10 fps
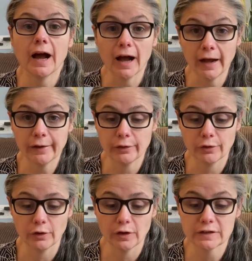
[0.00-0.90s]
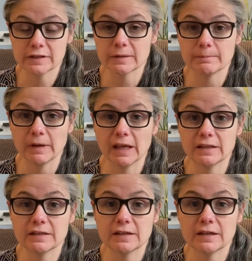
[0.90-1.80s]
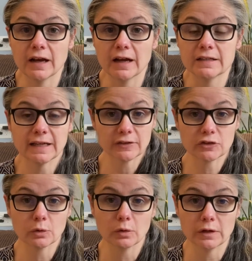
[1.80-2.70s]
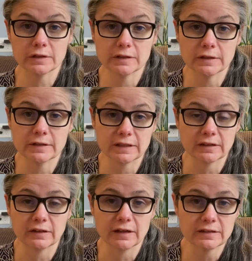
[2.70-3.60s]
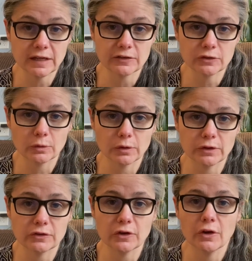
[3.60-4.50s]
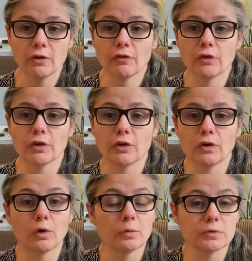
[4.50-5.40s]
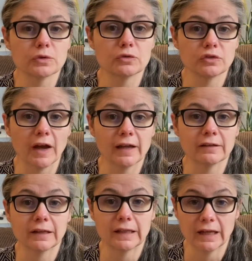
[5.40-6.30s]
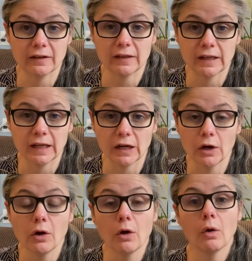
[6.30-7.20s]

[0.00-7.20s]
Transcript: either submit uh, test scores, standardized test scores for your homeschool child at the end of the year,